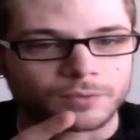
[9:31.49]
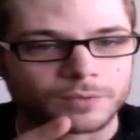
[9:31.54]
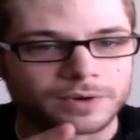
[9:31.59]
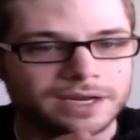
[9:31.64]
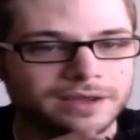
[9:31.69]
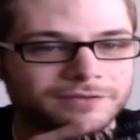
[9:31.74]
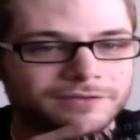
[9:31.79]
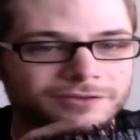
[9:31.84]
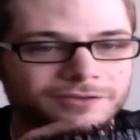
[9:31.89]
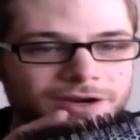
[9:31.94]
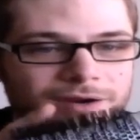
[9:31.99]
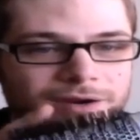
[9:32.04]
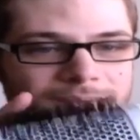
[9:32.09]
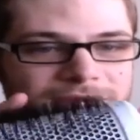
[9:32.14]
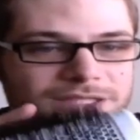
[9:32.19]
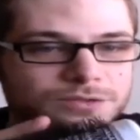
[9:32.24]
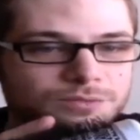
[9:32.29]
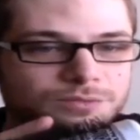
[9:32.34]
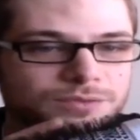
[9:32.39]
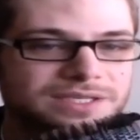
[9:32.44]
Whenever it
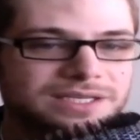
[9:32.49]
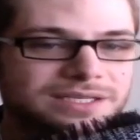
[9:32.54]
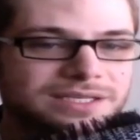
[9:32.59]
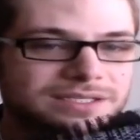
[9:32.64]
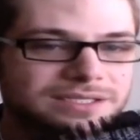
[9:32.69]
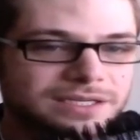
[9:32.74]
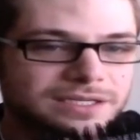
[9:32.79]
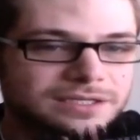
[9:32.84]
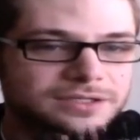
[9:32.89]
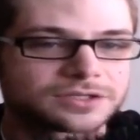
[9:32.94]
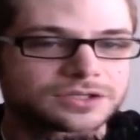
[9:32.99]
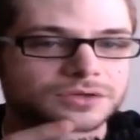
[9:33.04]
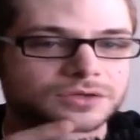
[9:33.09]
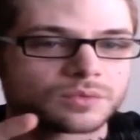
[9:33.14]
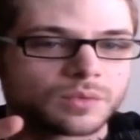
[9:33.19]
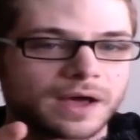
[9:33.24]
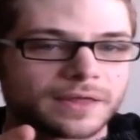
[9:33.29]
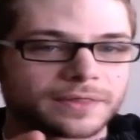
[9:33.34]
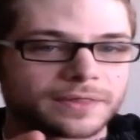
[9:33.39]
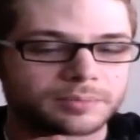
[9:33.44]
meets resistance, you
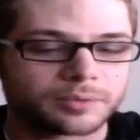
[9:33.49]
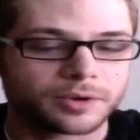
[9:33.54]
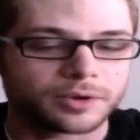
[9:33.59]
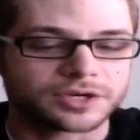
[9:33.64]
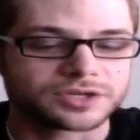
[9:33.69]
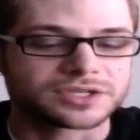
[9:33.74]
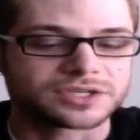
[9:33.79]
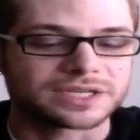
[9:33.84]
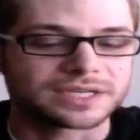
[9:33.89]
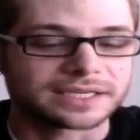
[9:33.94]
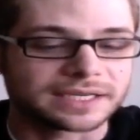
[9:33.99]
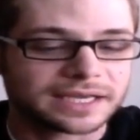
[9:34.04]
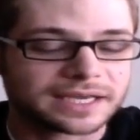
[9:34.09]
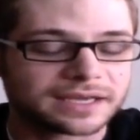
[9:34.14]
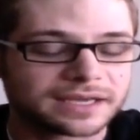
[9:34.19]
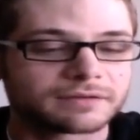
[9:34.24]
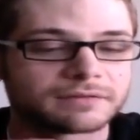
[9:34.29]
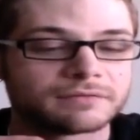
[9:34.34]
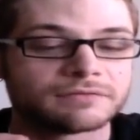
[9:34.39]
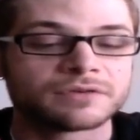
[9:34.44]
want the brush to
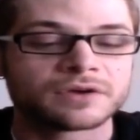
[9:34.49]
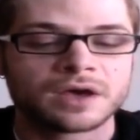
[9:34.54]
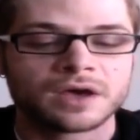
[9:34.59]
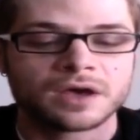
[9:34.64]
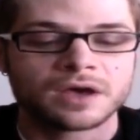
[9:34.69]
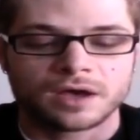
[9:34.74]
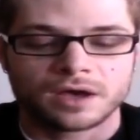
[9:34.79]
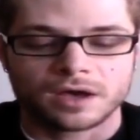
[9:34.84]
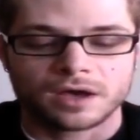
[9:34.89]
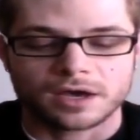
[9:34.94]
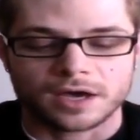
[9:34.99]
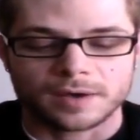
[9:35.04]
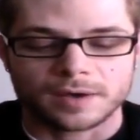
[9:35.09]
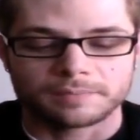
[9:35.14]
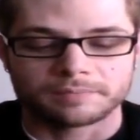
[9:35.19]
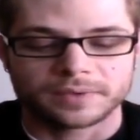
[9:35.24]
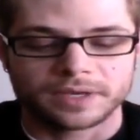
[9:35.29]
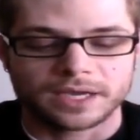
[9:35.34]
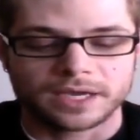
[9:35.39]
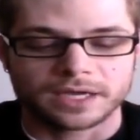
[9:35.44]
give
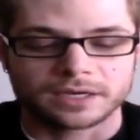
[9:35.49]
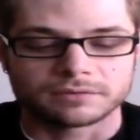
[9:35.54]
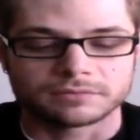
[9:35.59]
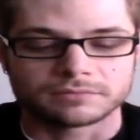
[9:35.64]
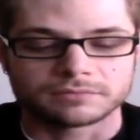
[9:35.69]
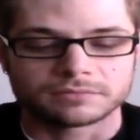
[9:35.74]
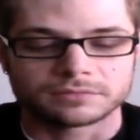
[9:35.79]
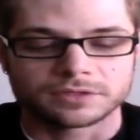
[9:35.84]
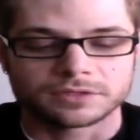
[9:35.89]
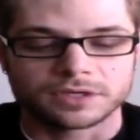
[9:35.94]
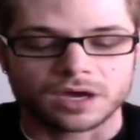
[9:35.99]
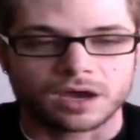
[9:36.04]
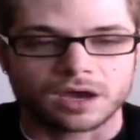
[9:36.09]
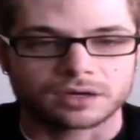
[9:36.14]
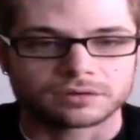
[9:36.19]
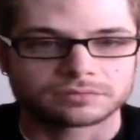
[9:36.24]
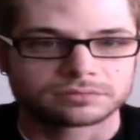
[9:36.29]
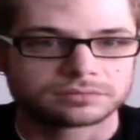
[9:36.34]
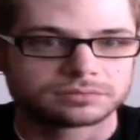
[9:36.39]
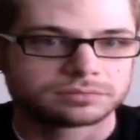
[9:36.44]
and
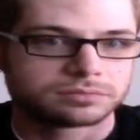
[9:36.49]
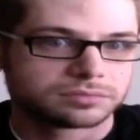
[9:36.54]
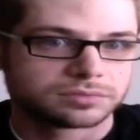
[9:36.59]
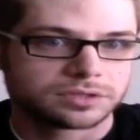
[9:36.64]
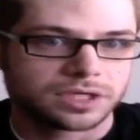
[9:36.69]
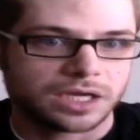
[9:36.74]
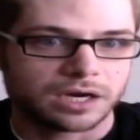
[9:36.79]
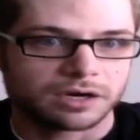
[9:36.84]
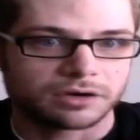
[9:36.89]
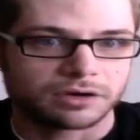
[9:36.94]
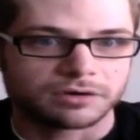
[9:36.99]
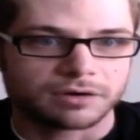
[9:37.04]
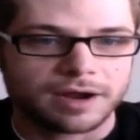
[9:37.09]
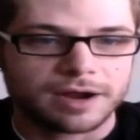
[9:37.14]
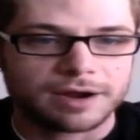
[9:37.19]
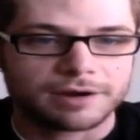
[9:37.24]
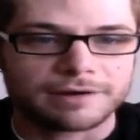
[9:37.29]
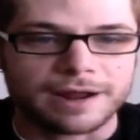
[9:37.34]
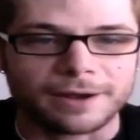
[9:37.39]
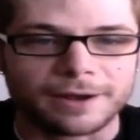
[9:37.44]
not tear your
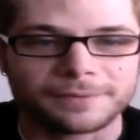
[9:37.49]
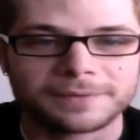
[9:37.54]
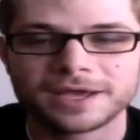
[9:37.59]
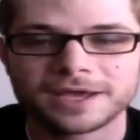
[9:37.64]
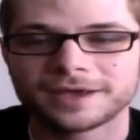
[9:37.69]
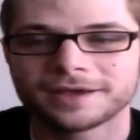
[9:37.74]
hair out